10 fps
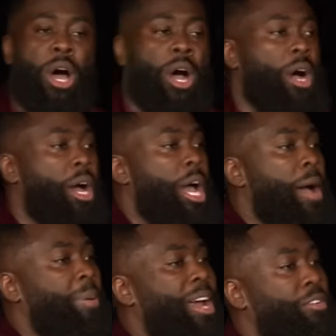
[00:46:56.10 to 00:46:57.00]
are
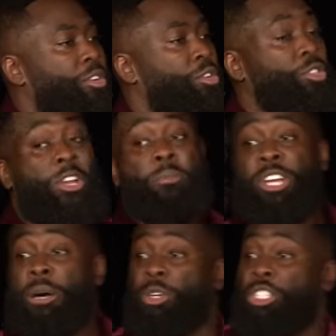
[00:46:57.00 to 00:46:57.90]
a parent who's going to
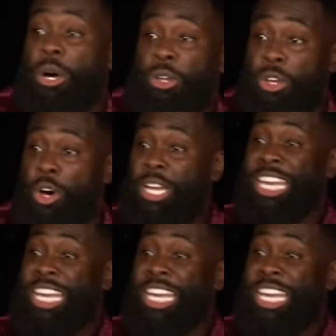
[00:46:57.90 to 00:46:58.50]
bring up your child or not,